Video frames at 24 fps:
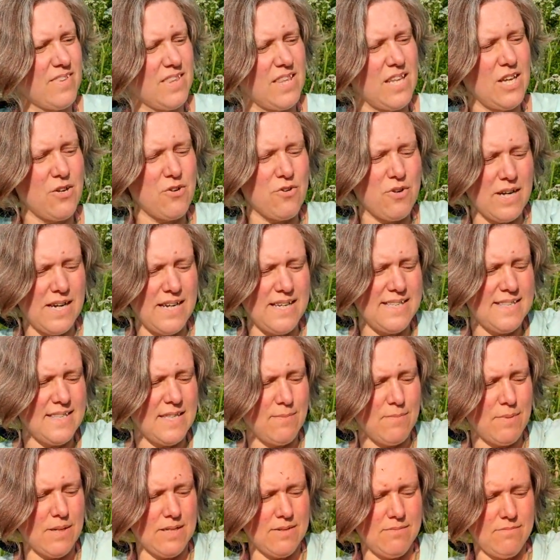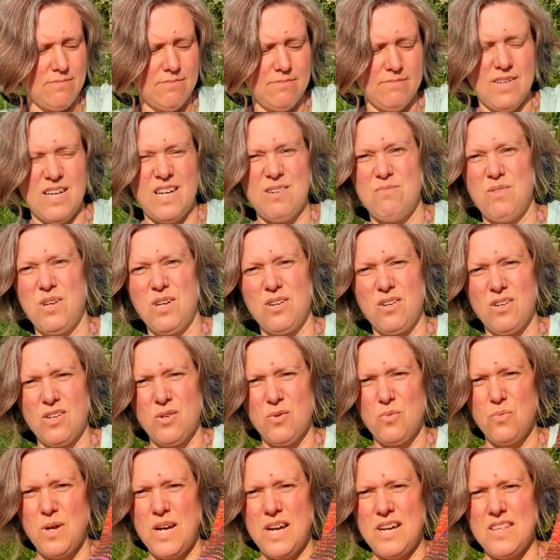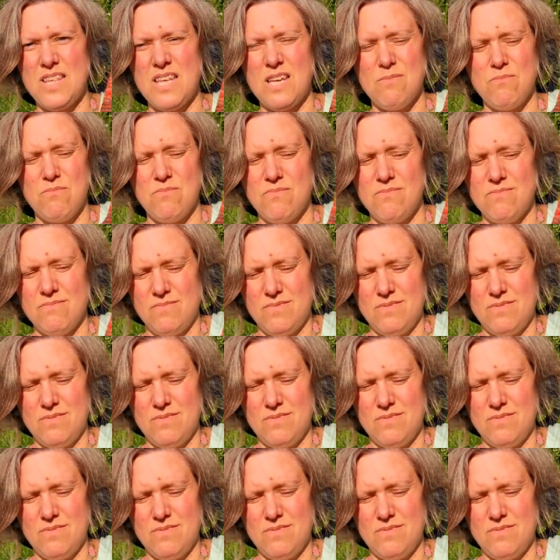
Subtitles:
They're crazy, but I'm not gonna wear them